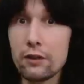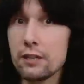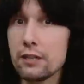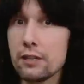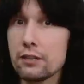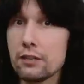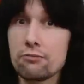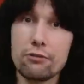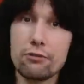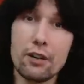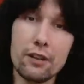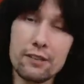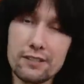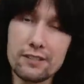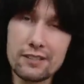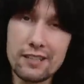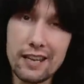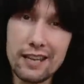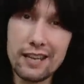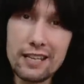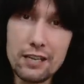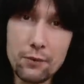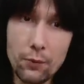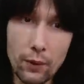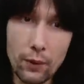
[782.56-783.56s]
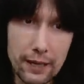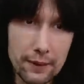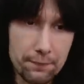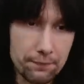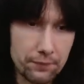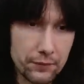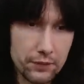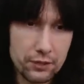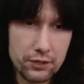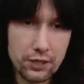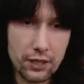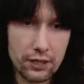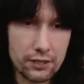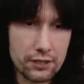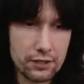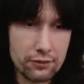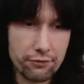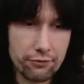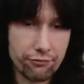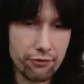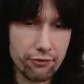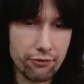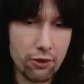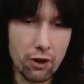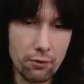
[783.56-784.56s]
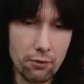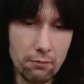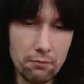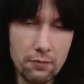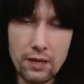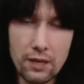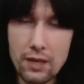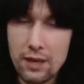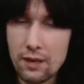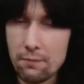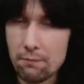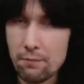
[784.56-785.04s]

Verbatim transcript: of these runs anyway, just from